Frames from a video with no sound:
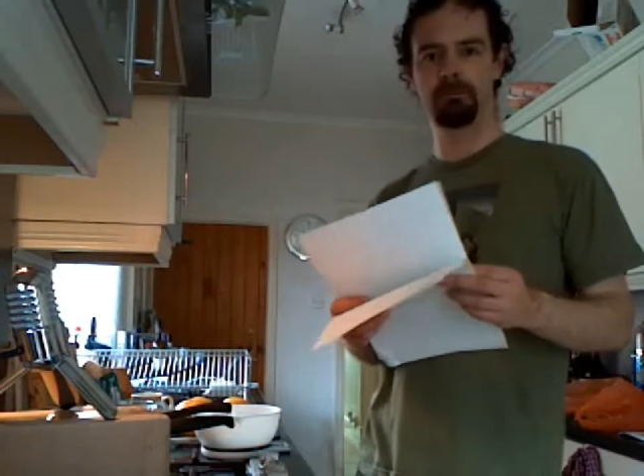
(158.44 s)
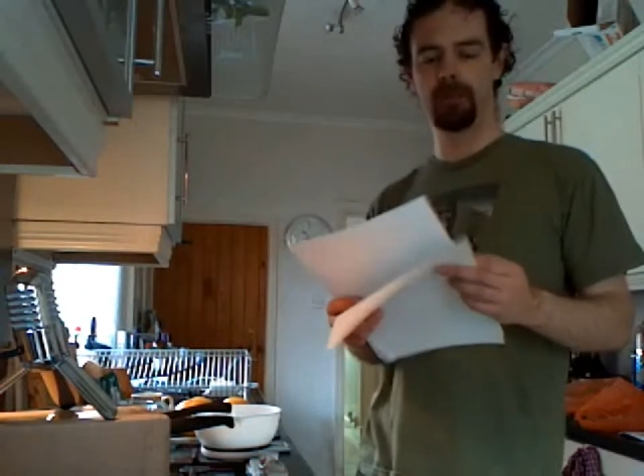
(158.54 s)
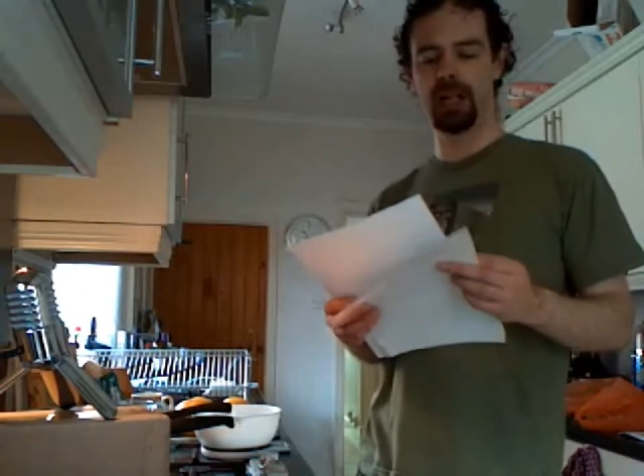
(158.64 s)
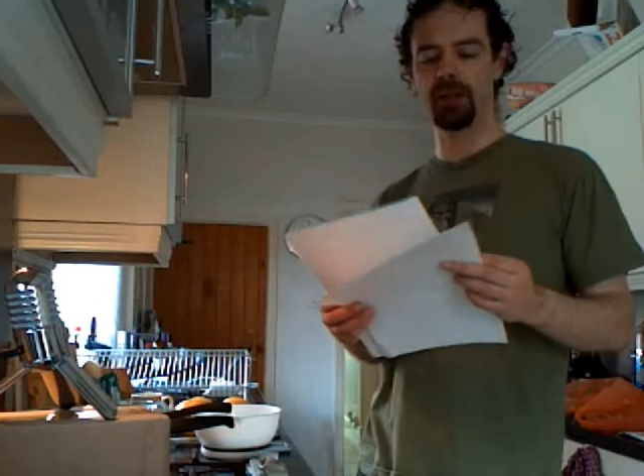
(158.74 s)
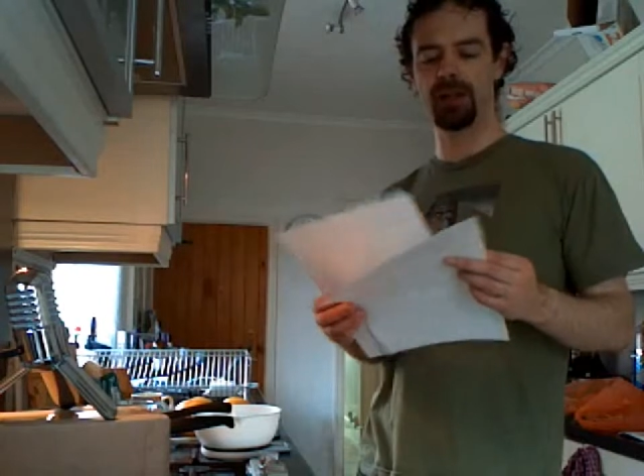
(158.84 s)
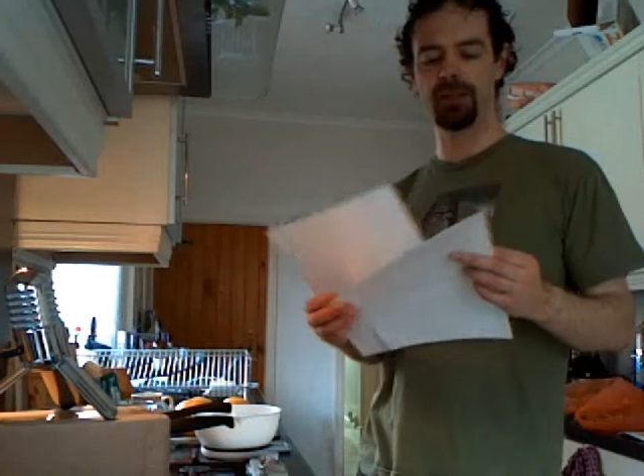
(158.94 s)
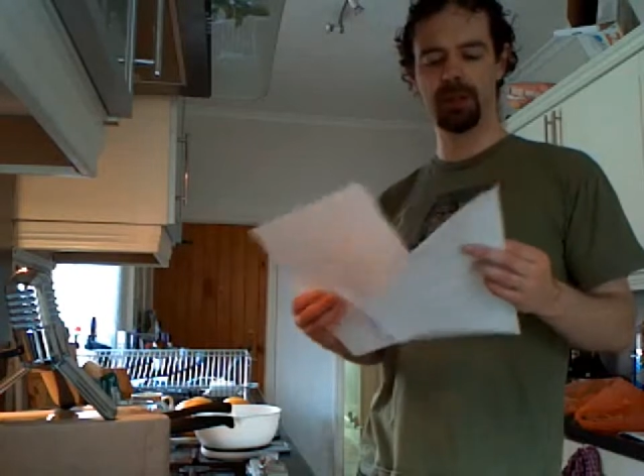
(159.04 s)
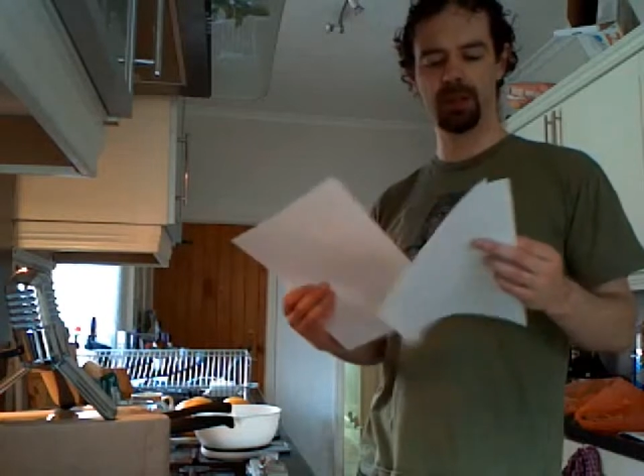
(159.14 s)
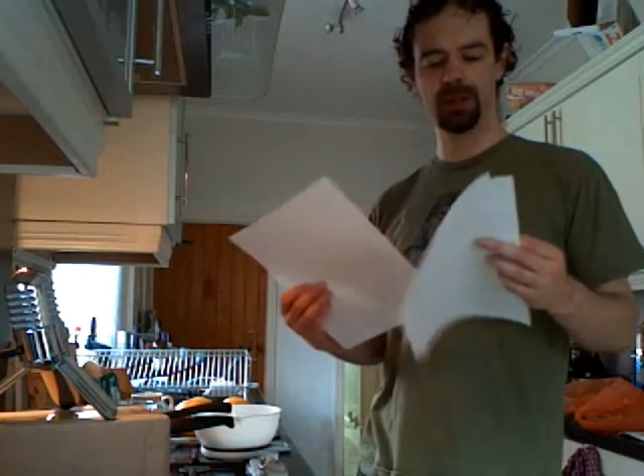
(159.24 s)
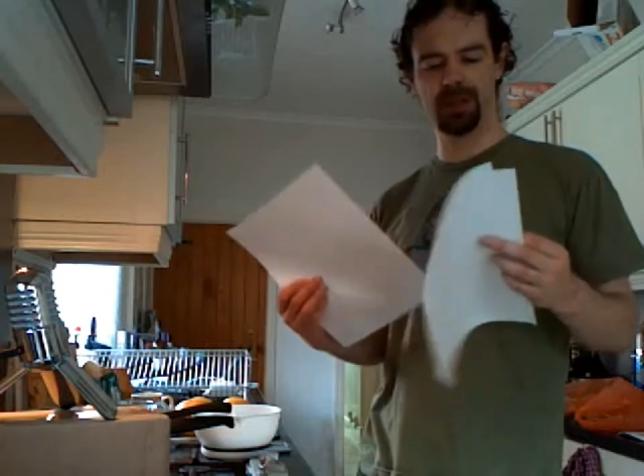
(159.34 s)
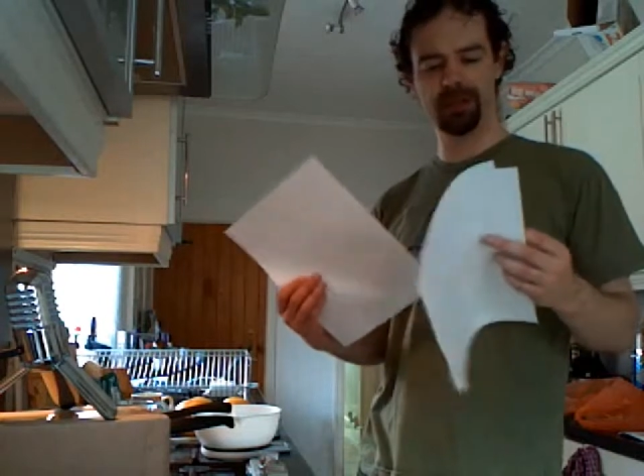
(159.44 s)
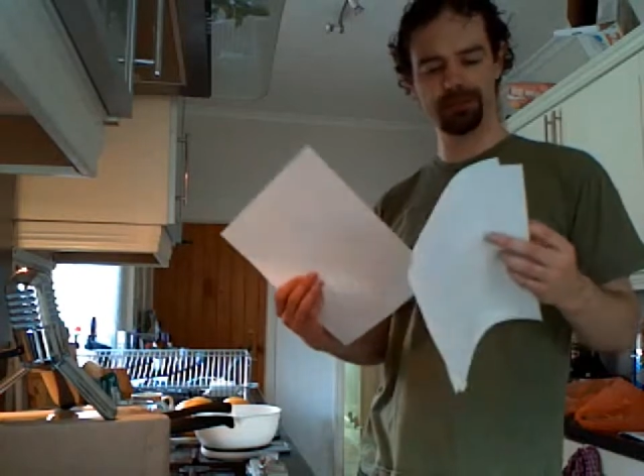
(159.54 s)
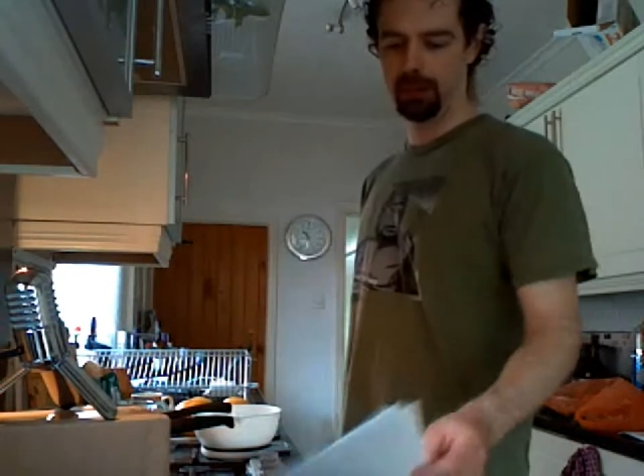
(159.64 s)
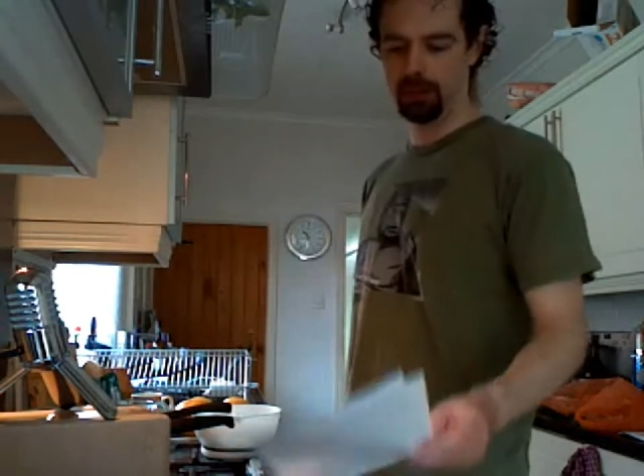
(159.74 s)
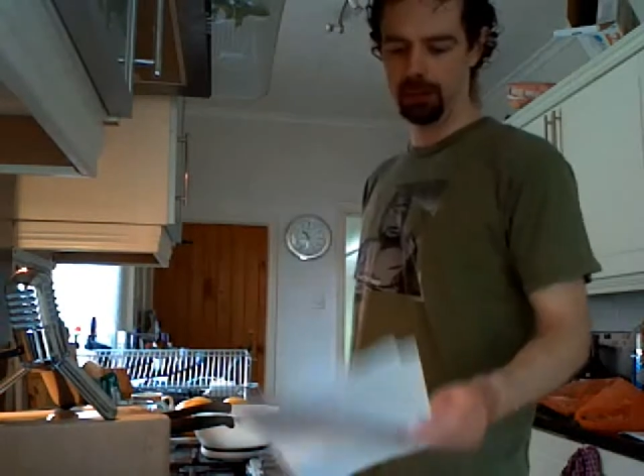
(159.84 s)
I don't have a juicer.
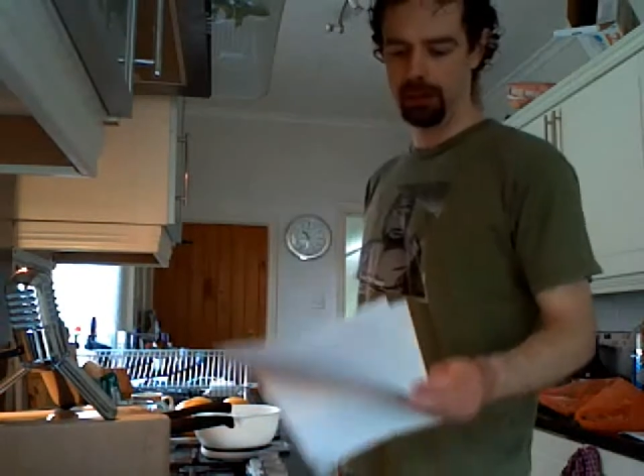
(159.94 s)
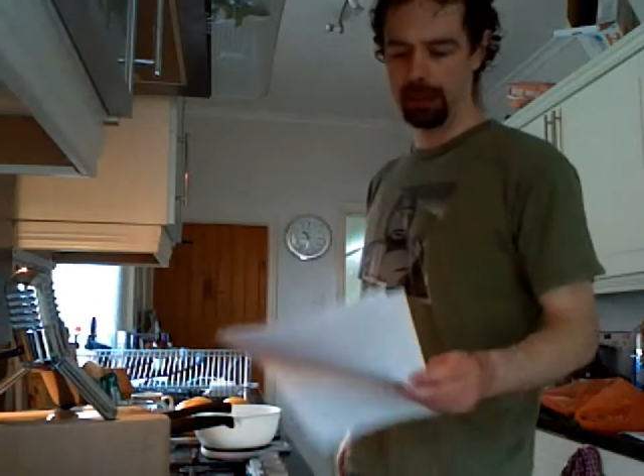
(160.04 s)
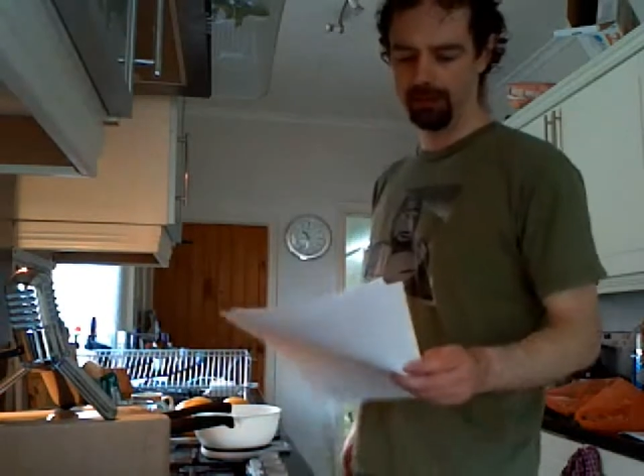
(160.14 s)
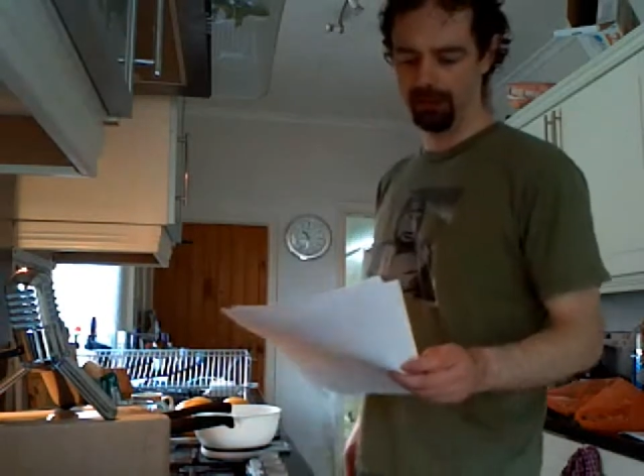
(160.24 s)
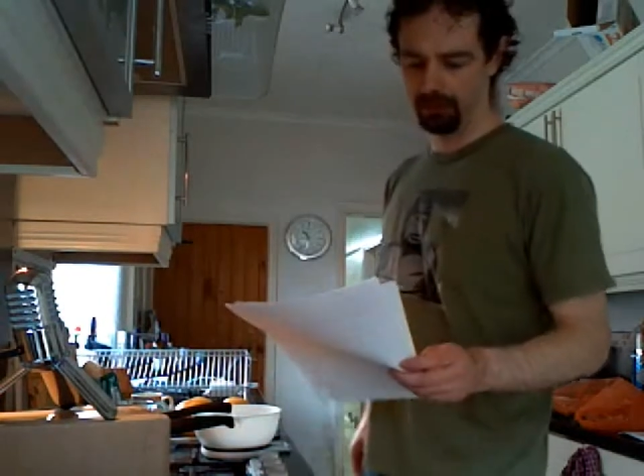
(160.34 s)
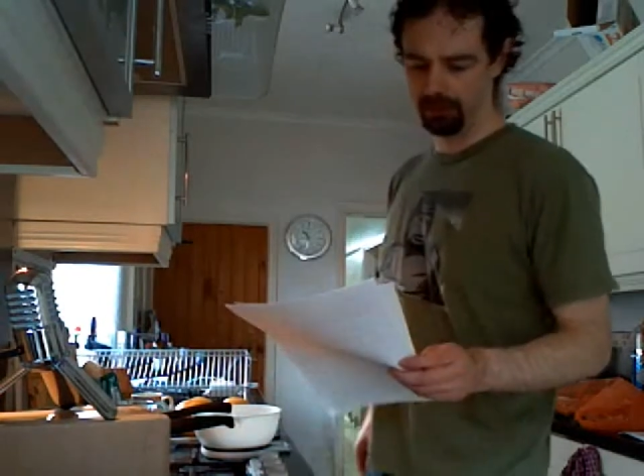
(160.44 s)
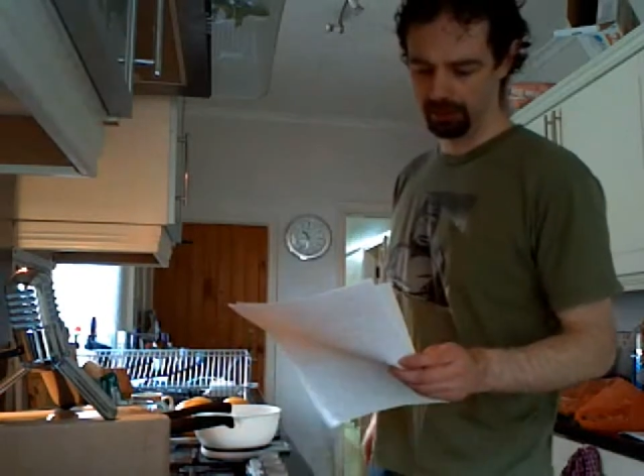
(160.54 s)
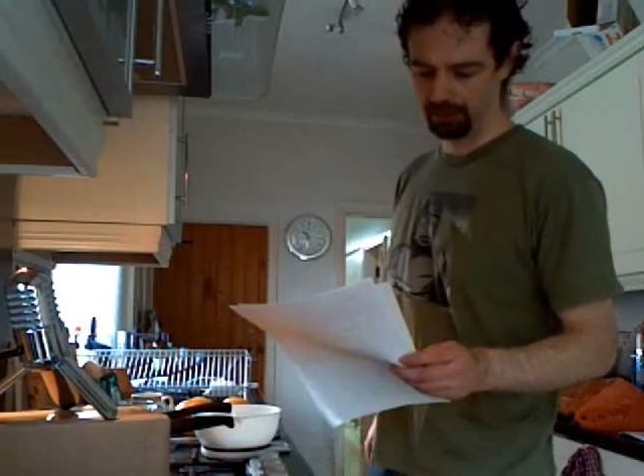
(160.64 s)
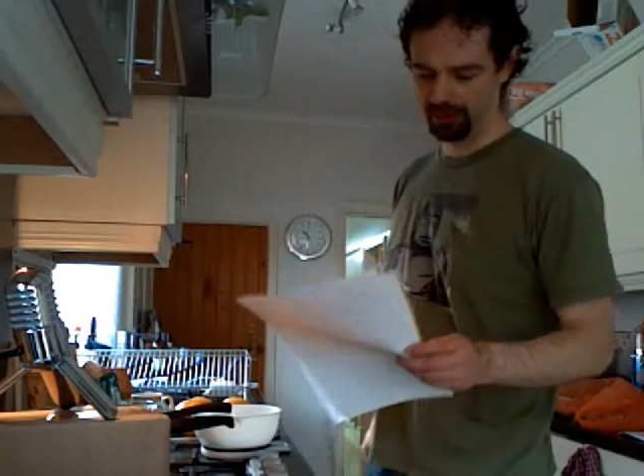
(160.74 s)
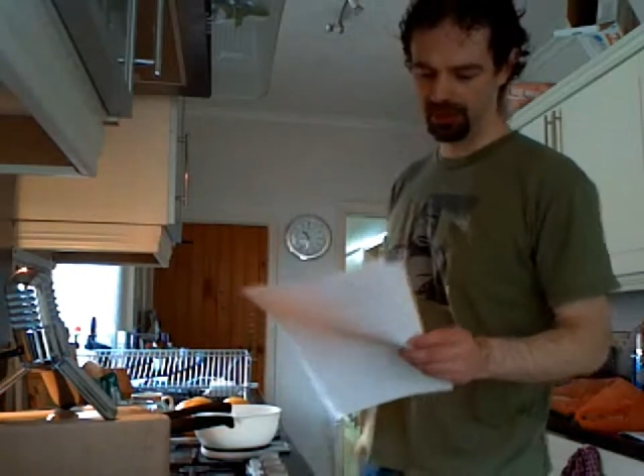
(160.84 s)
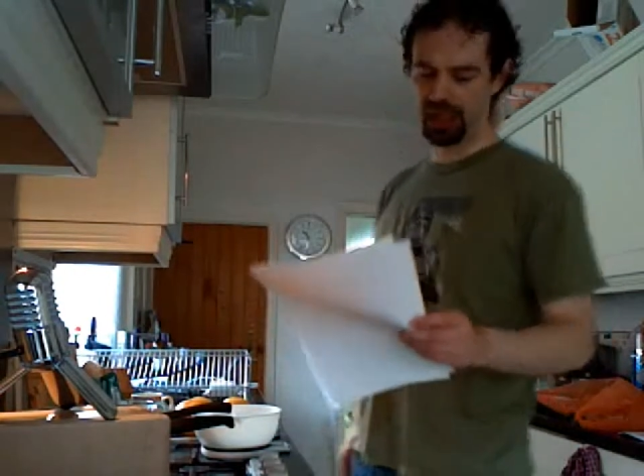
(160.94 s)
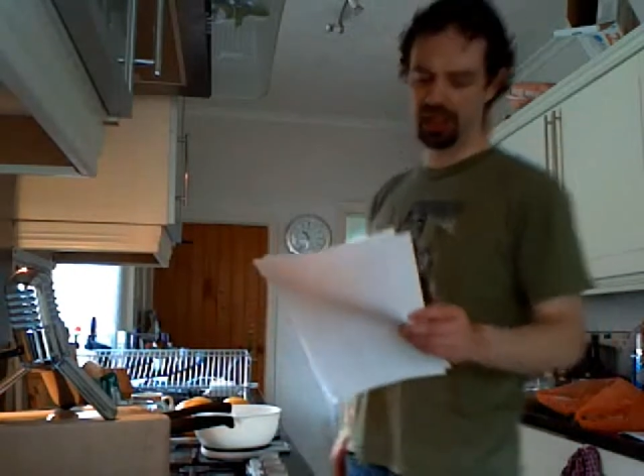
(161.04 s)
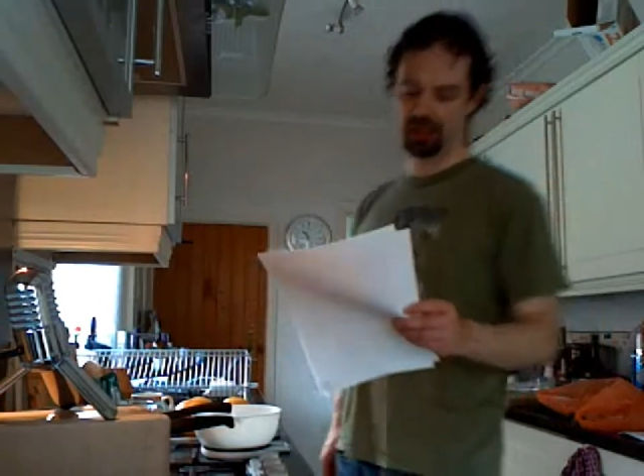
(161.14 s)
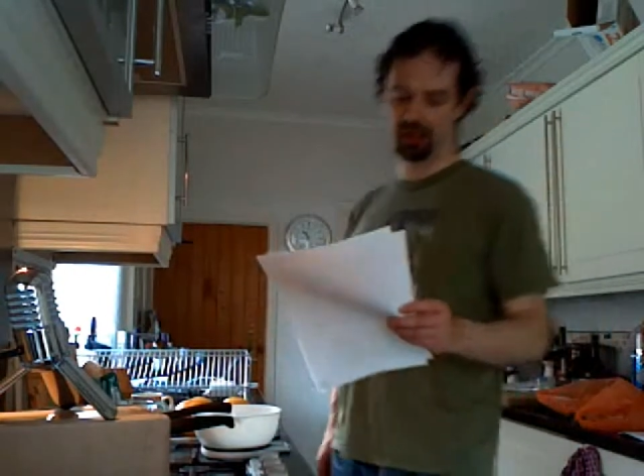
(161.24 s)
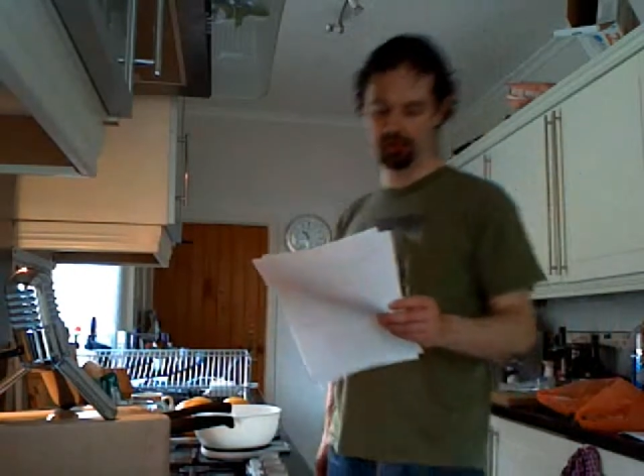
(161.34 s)
Grapefruit,
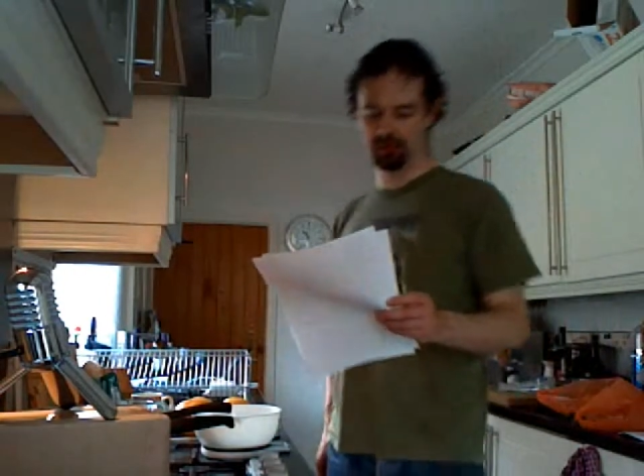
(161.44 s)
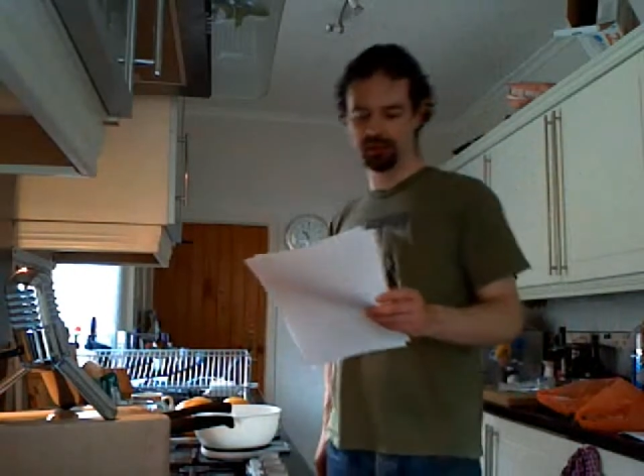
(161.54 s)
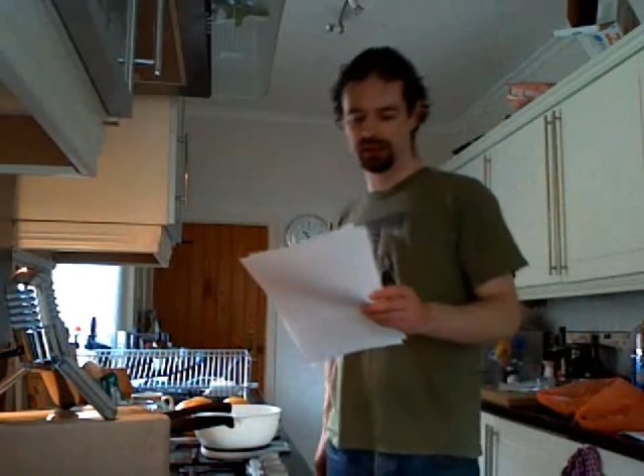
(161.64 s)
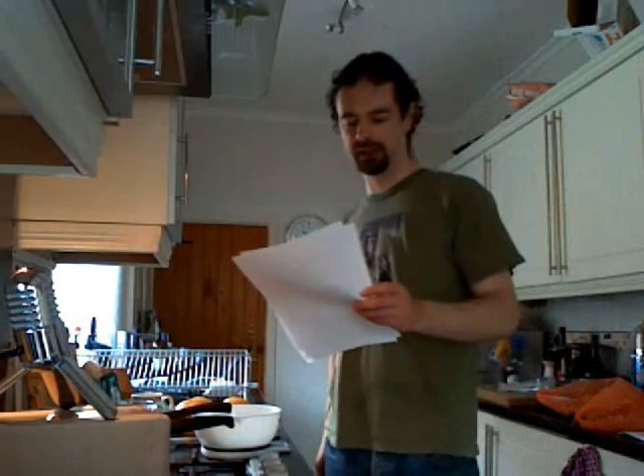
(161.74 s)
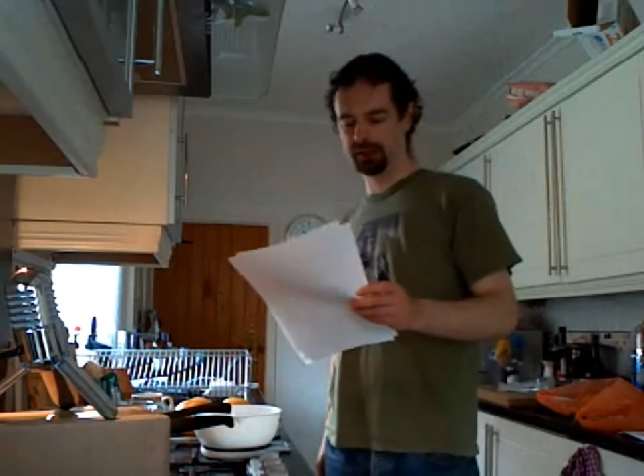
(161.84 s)
zest only.